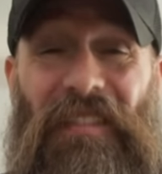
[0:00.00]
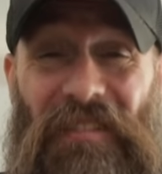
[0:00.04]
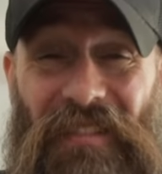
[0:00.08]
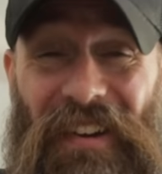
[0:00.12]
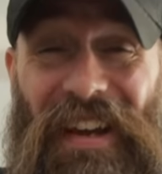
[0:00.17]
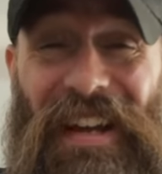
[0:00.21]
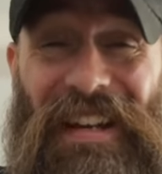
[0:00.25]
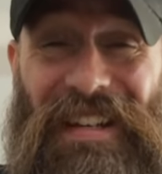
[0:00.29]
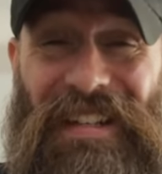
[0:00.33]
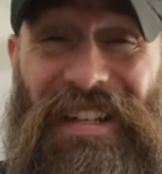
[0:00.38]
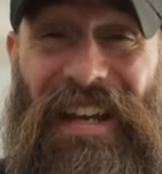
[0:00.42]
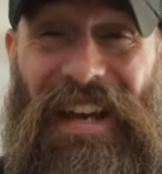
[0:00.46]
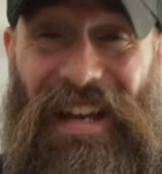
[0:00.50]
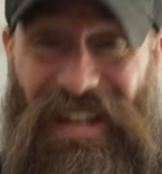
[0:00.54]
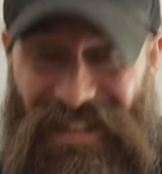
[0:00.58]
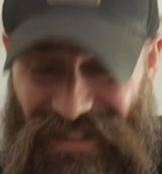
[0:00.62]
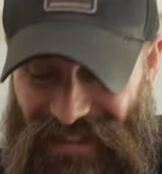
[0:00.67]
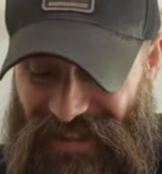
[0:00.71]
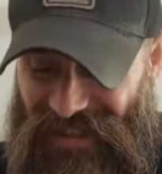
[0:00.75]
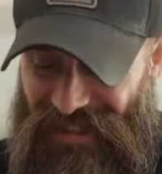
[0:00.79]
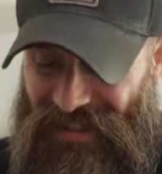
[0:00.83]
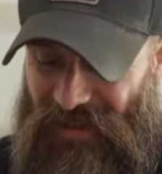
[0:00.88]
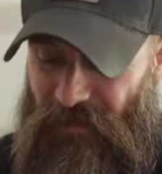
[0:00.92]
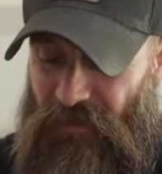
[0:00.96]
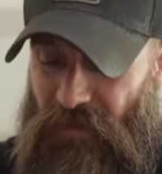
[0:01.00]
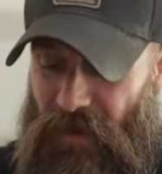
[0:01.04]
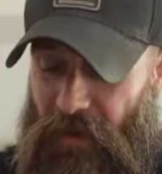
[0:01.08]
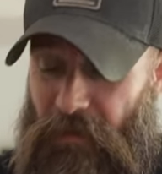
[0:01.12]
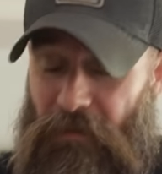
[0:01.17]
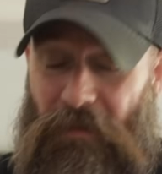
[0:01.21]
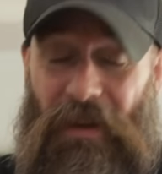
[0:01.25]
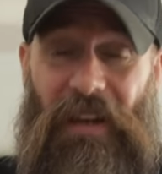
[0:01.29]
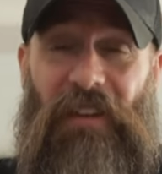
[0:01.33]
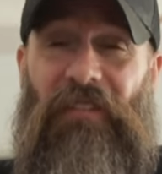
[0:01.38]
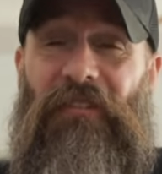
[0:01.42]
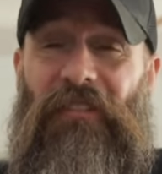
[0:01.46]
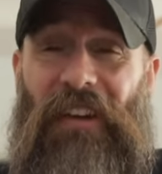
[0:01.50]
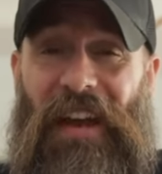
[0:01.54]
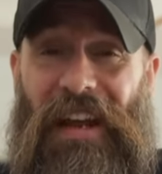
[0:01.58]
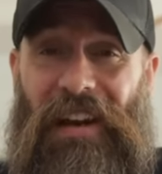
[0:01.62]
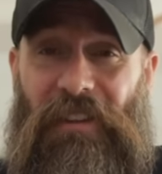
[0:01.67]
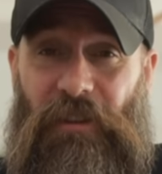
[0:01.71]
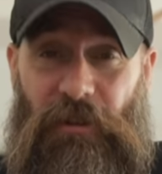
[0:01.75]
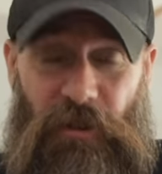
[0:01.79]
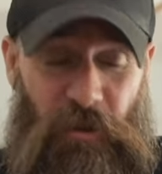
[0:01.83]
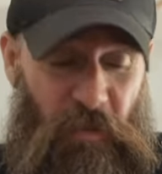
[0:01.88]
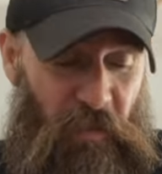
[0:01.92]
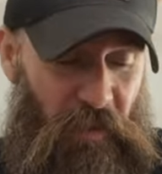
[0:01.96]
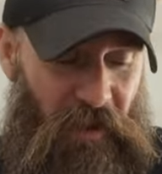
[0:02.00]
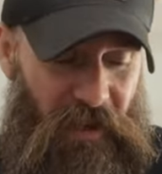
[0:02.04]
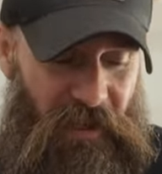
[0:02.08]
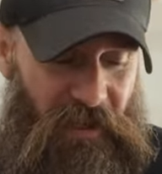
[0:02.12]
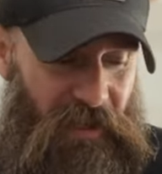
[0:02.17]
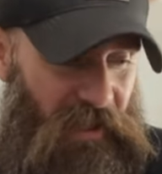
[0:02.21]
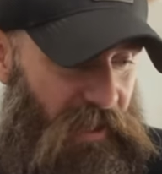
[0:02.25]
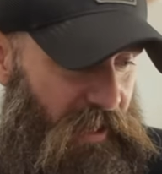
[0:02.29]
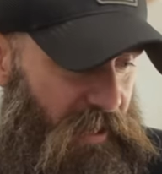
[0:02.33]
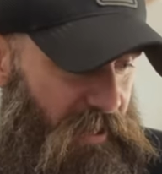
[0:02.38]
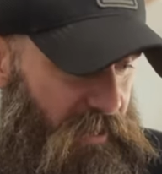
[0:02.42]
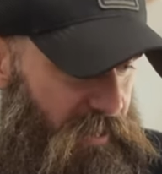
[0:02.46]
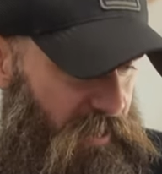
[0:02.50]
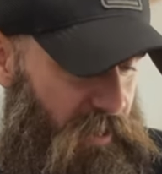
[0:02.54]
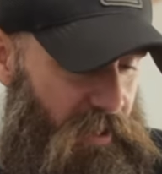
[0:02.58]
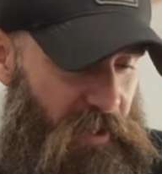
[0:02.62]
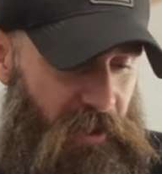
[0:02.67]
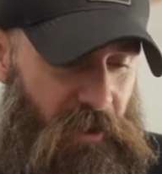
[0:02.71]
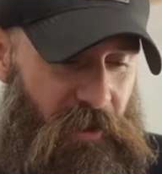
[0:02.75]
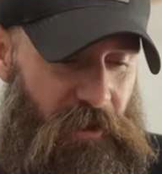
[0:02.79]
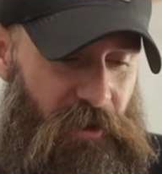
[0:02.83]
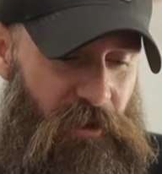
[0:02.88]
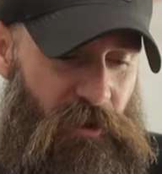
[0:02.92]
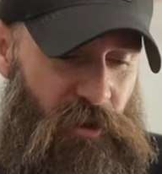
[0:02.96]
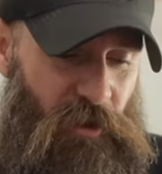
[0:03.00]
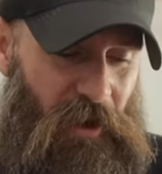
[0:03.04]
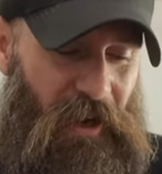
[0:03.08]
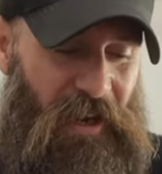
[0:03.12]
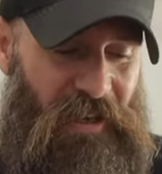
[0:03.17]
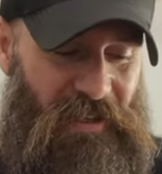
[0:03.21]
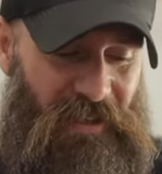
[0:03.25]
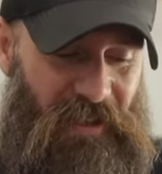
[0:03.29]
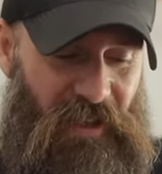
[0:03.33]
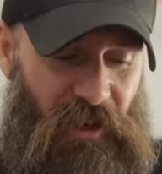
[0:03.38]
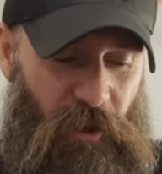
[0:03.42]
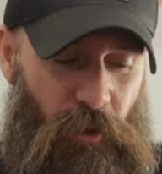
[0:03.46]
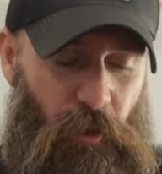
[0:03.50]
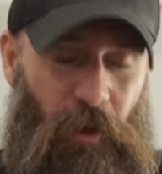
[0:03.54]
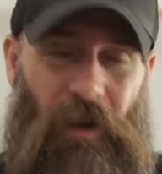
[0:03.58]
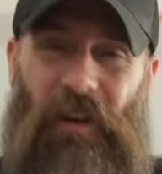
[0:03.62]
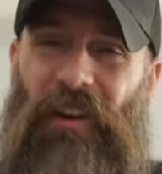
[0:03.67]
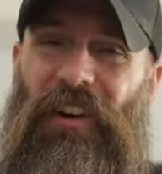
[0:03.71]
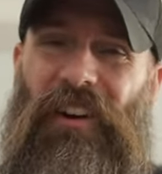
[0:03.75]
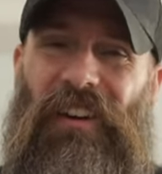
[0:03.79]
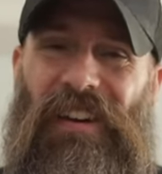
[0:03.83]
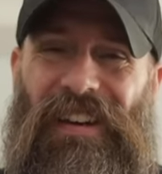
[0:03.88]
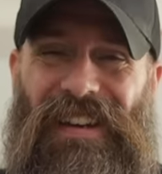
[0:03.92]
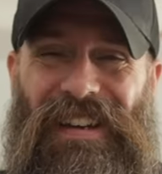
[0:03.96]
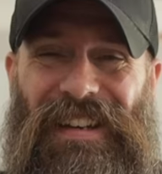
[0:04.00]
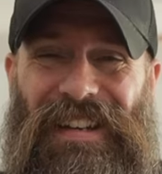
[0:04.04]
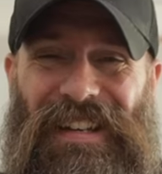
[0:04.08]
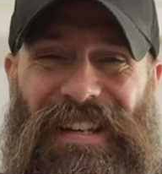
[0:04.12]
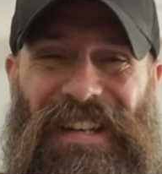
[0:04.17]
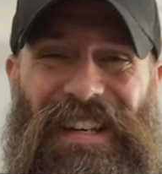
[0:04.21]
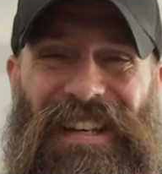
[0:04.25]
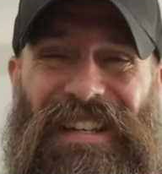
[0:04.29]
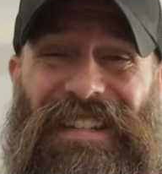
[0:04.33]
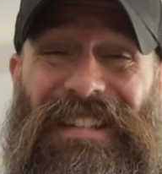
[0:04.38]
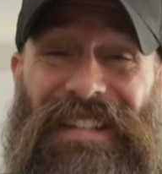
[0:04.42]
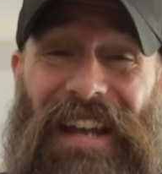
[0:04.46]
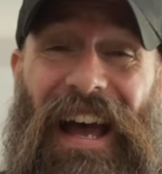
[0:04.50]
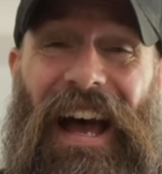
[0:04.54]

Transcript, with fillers: fantastic. I'm a big fan of the spray kind. Dries a lot quicker, it's